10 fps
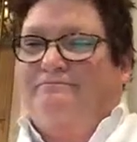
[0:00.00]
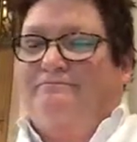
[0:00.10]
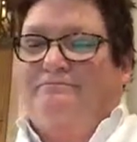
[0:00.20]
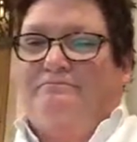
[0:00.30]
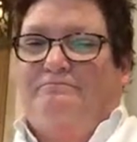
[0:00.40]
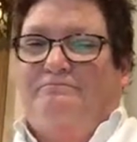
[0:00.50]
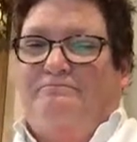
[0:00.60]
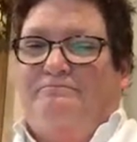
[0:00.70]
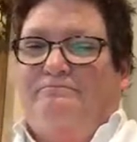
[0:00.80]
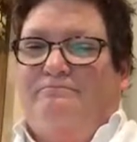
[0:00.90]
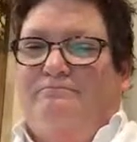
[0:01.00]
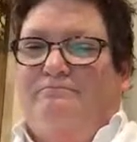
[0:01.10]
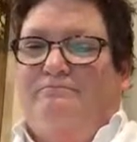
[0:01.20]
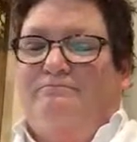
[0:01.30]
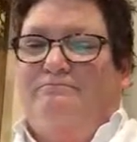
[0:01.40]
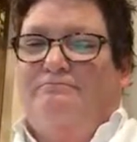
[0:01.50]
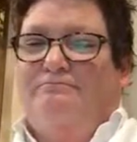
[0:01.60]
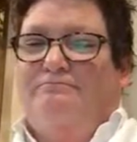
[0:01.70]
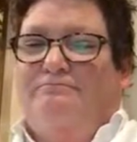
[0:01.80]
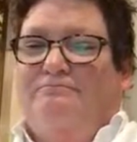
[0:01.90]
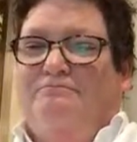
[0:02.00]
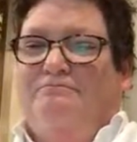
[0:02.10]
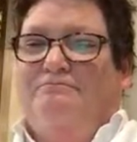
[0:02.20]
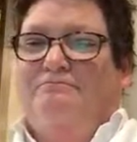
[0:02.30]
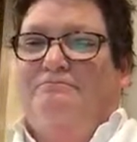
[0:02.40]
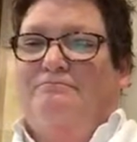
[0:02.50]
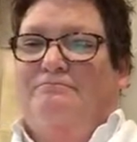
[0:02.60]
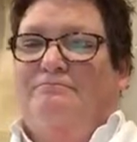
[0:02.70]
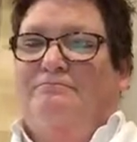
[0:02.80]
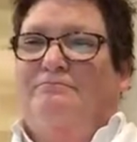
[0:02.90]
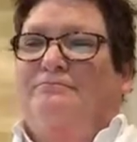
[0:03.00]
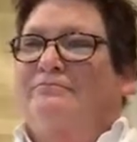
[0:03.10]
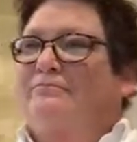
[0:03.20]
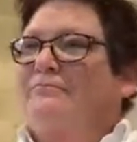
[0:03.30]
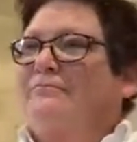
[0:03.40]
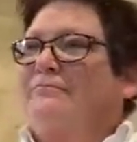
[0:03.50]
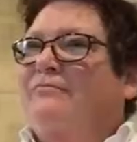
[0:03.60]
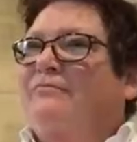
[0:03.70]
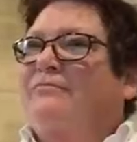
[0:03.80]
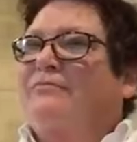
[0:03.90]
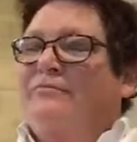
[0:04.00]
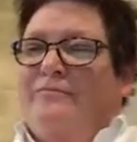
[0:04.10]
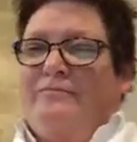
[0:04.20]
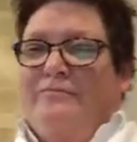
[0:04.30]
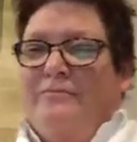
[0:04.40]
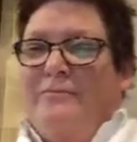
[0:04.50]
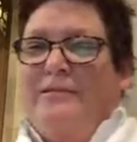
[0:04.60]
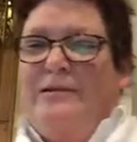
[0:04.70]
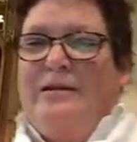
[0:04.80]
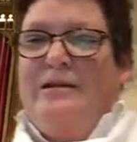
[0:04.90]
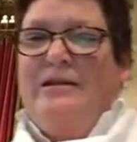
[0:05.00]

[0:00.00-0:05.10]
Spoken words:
(silence)